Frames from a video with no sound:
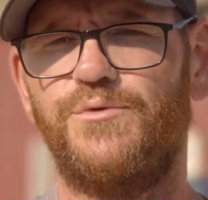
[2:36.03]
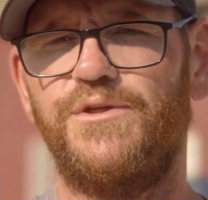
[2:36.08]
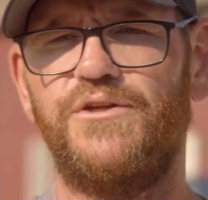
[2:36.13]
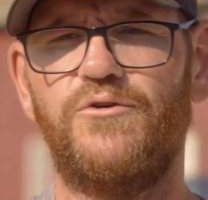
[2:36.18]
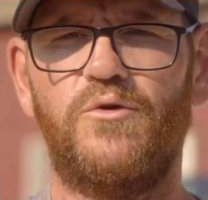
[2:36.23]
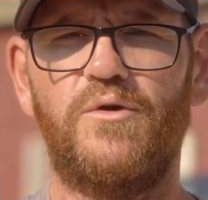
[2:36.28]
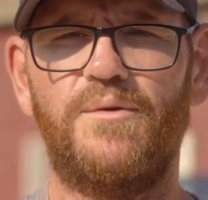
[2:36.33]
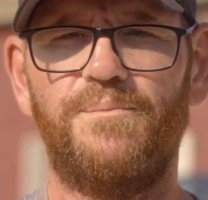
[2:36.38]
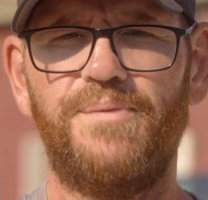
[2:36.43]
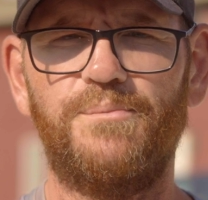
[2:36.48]
We
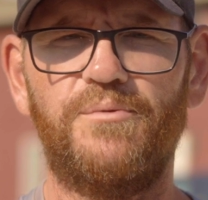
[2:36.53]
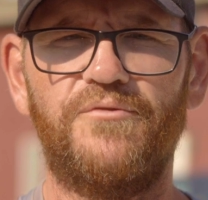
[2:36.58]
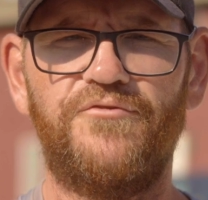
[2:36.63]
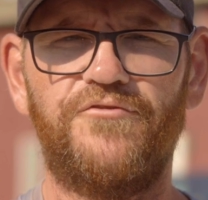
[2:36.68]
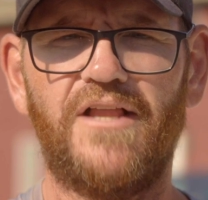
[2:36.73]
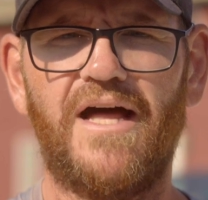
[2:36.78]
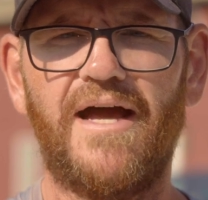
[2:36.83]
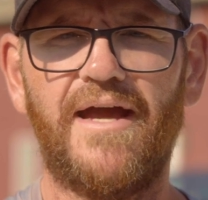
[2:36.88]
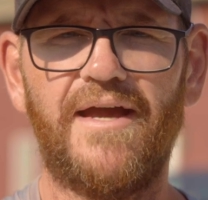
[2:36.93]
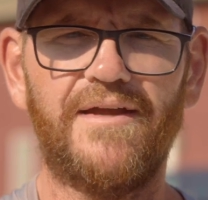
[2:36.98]
don't want people
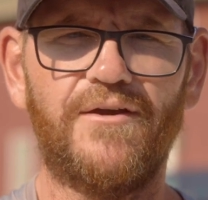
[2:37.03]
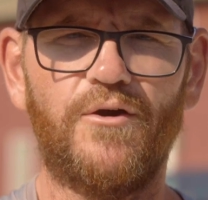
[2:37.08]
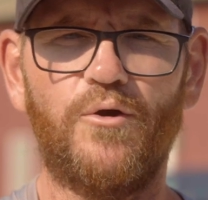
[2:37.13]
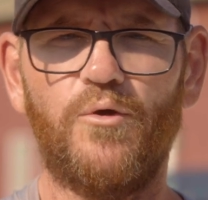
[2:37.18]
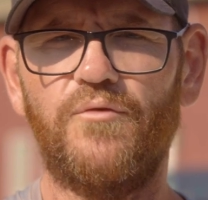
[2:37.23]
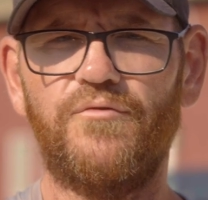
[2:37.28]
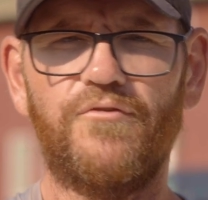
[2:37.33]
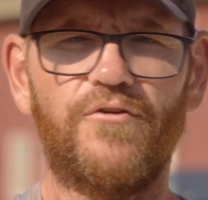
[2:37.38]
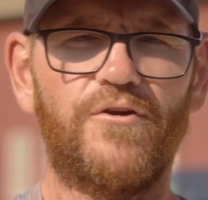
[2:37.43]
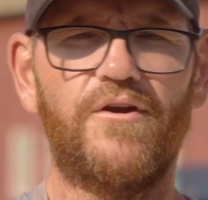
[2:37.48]
flying
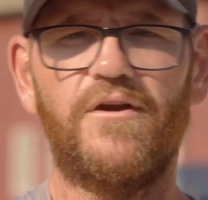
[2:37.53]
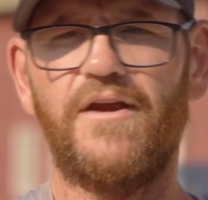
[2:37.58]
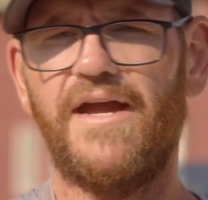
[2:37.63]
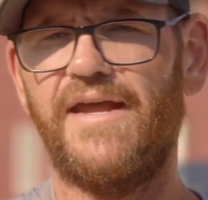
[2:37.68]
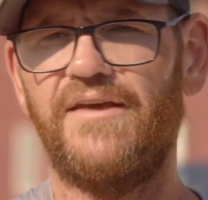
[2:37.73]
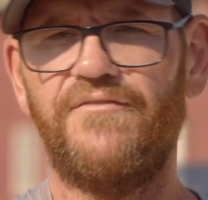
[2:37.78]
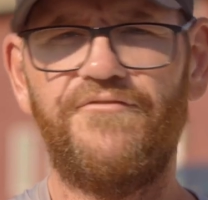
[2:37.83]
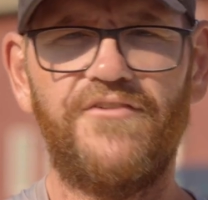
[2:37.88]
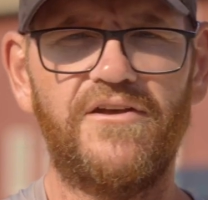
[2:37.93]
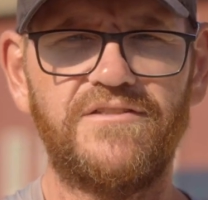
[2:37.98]
over
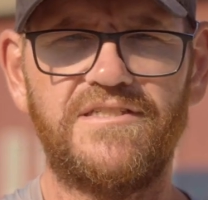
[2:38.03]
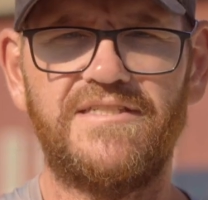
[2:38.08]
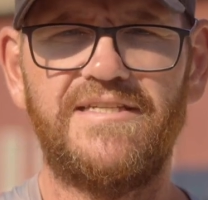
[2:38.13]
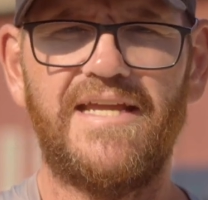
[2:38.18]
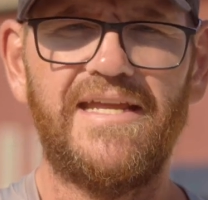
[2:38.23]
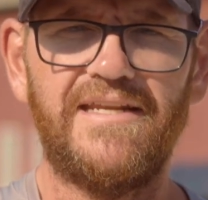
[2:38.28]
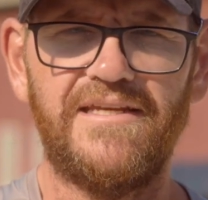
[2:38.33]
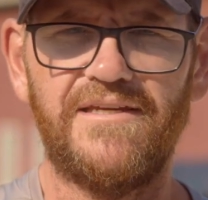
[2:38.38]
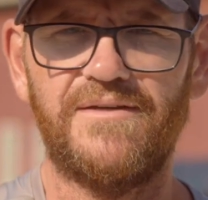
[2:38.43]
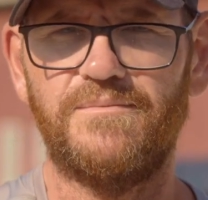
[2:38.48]
NFL
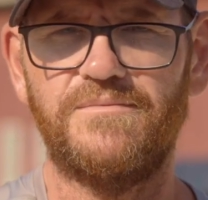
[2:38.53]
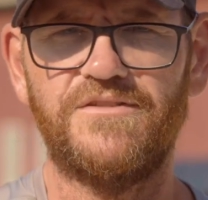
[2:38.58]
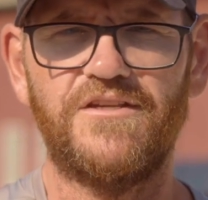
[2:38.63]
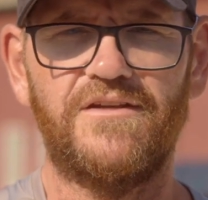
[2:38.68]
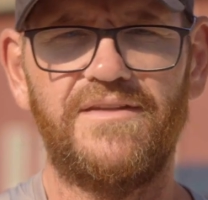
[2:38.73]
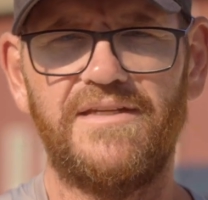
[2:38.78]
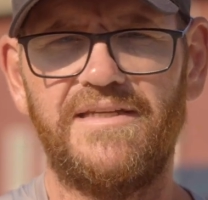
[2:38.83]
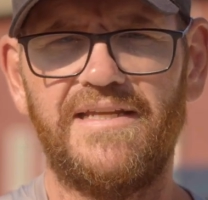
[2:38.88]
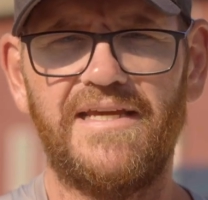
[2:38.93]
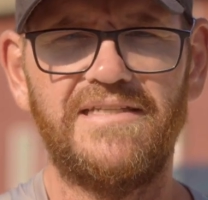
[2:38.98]
stadiums
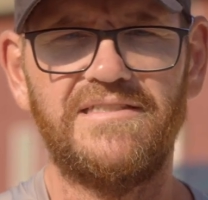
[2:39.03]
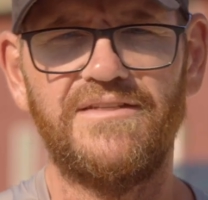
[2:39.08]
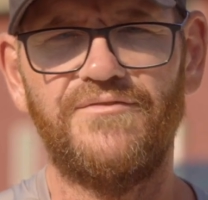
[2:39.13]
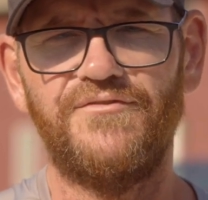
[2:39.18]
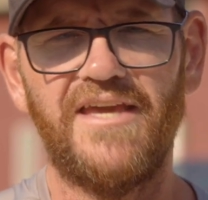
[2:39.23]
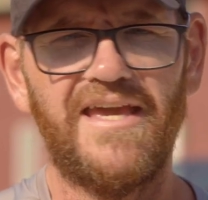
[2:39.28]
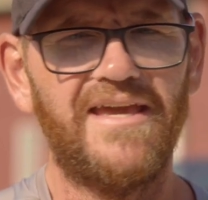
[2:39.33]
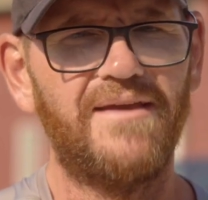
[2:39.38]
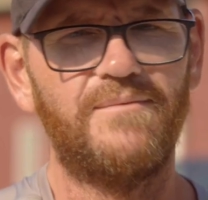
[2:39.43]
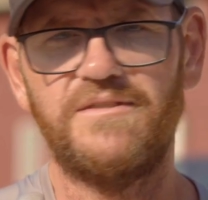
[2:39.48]
on the days
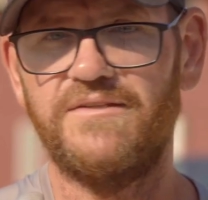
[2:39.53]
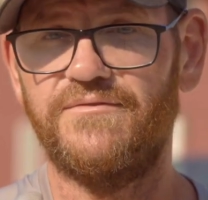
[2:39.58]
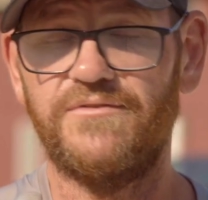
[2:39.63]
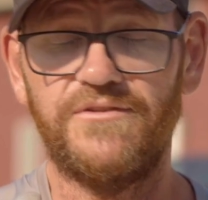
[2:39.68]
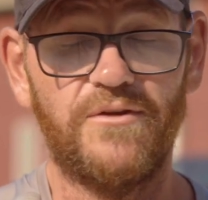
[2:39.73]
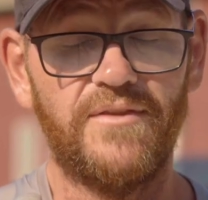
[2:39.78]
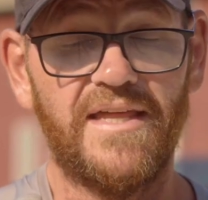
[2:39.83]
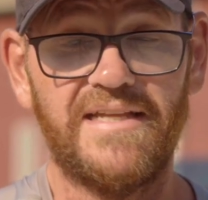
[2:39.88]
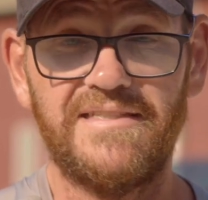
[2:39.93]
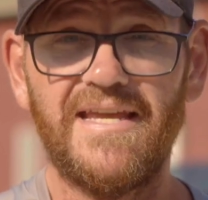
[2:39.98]
of games, even
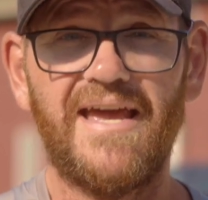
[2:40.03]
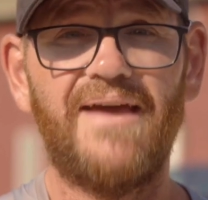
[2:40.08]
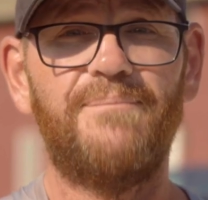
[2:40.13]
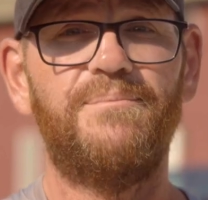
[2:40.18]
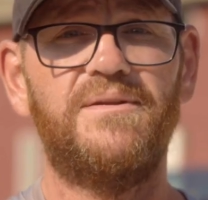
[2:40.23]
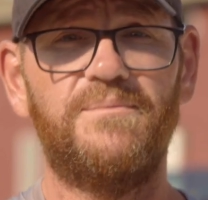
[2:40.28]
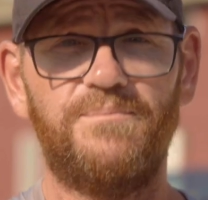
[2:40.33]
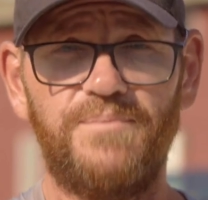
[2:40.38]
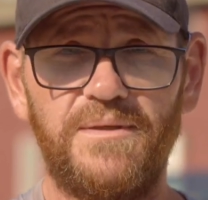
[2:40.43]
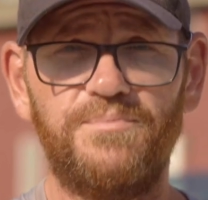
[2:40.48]
though that's
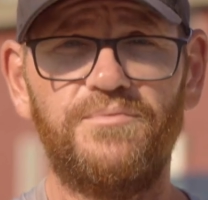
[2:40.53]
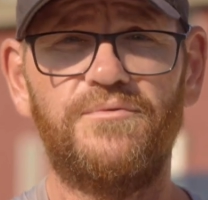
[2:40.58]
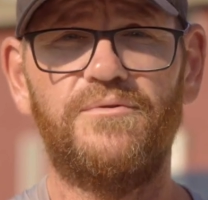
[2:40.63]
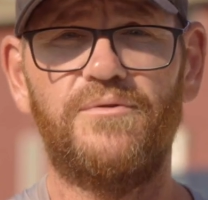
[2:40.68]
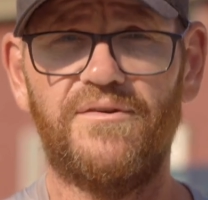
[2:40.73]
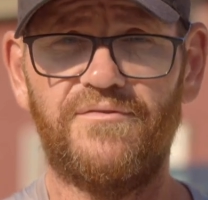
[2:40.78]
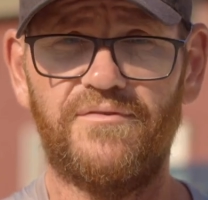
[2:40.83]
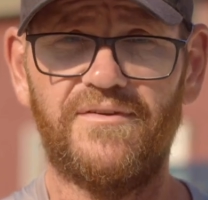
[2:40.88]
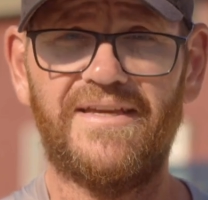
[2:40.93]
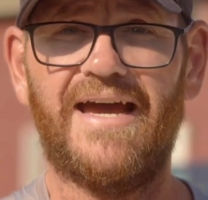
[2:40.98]
happened and
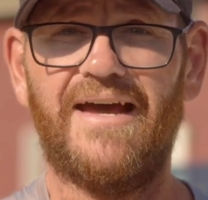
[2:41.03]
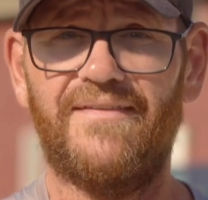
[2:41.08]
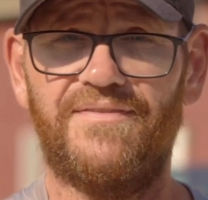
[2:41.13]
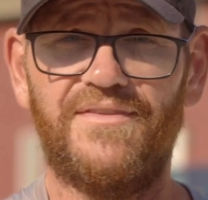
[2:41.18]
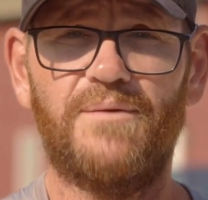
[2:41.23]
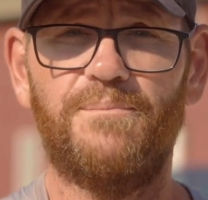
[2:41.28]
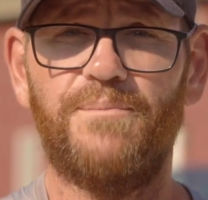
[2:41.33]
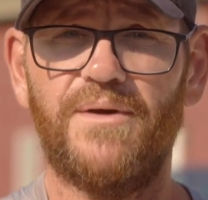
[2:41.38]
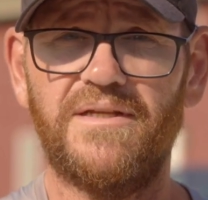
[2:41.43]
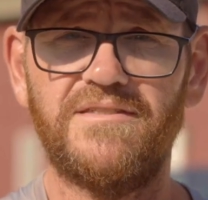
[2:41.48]
people have gotten
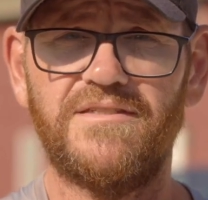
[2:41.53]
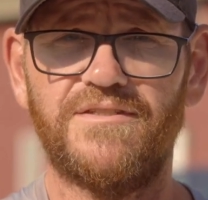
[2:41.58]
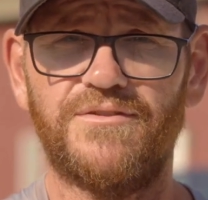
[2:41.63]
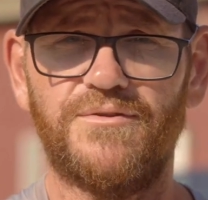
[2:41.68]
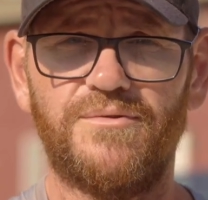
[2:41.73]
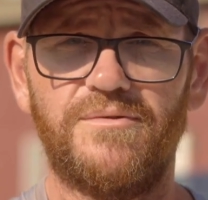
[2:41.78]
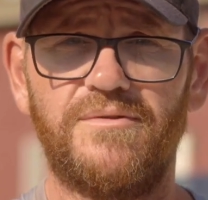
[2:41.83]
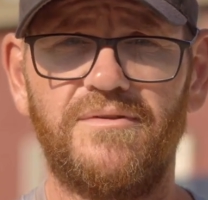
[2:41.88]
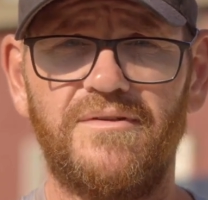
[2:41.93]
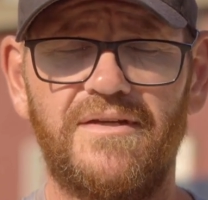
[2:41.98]
their butts
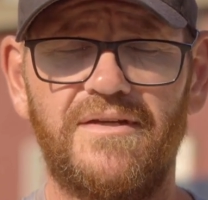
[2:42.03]
sued.